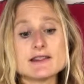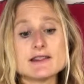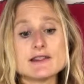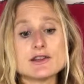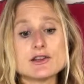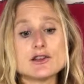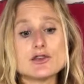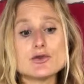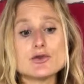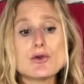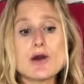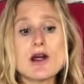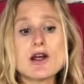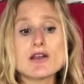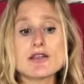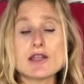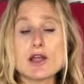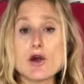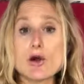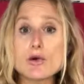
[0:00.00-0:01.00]
you are
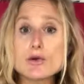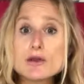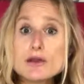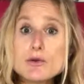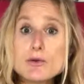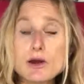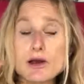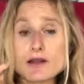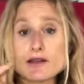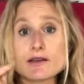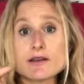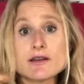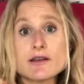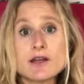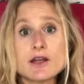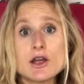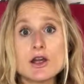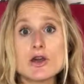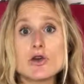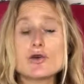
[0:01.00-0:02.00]
the only one
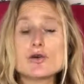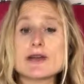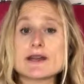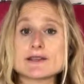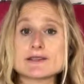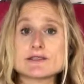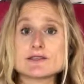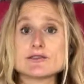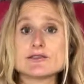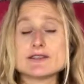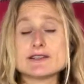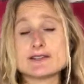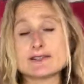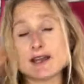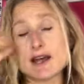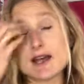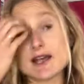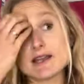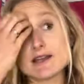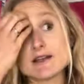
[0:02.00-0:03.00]
who gets to
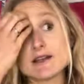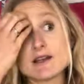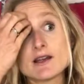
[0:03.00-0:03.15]
decide